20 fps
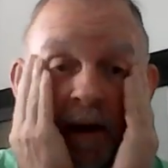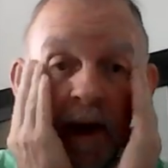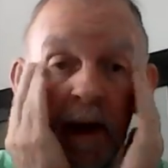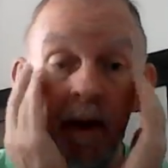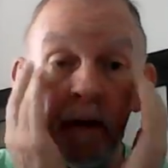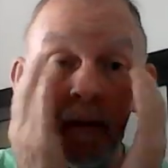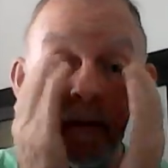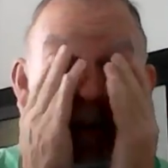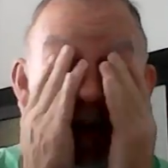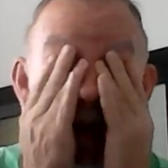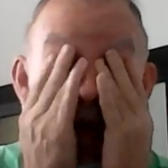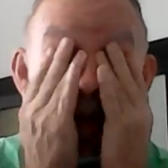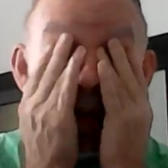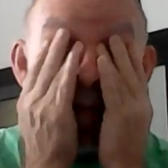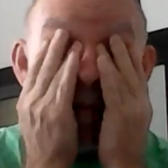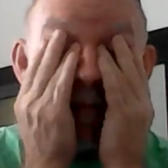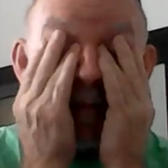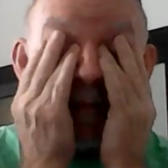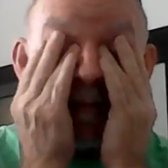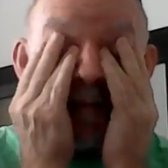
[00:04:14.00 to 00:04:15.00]
to help
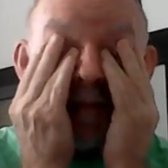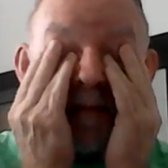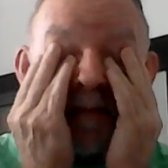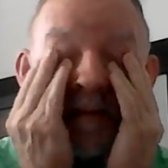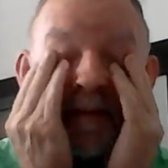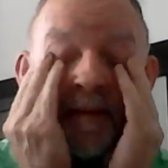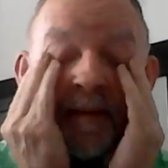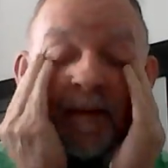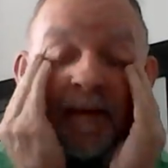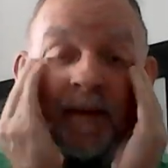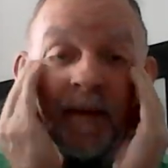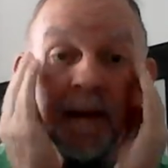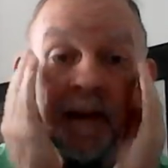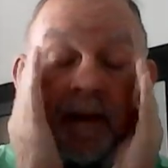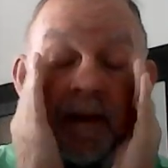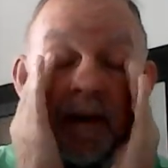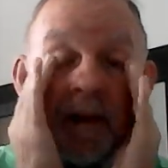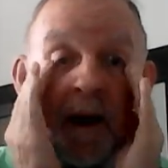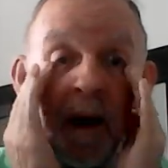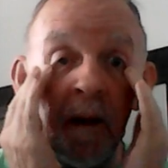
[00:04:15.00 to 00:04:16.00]
him.
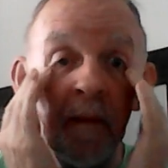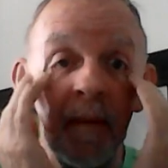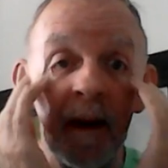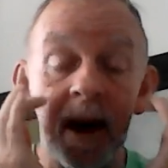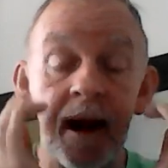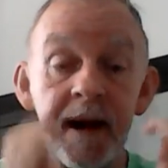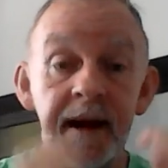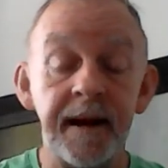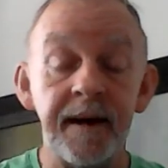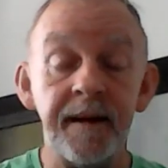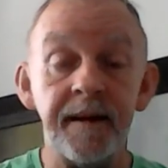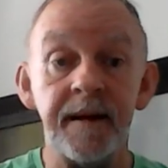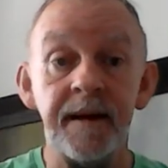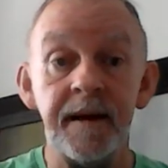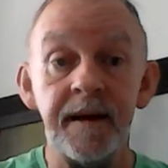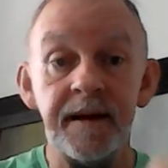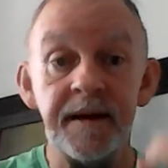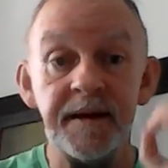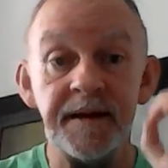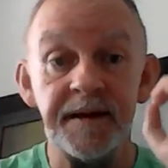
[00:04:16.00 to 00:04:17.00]
Nobody.
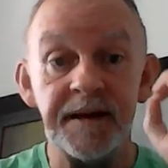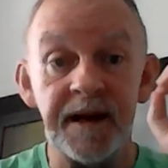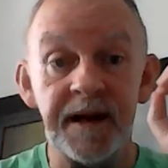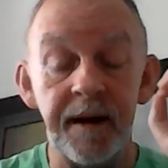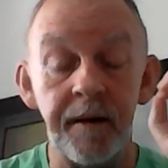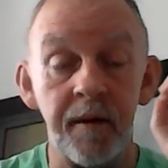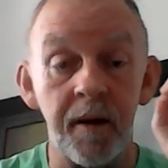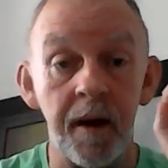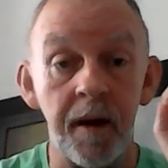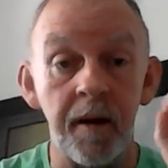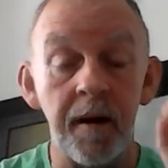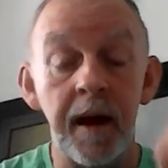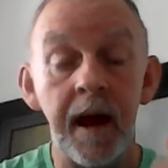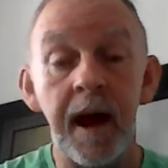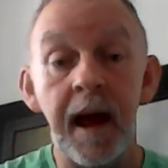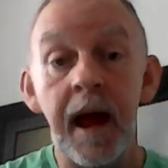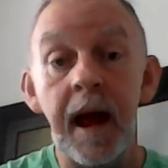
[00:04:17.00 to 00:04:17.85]
Zero.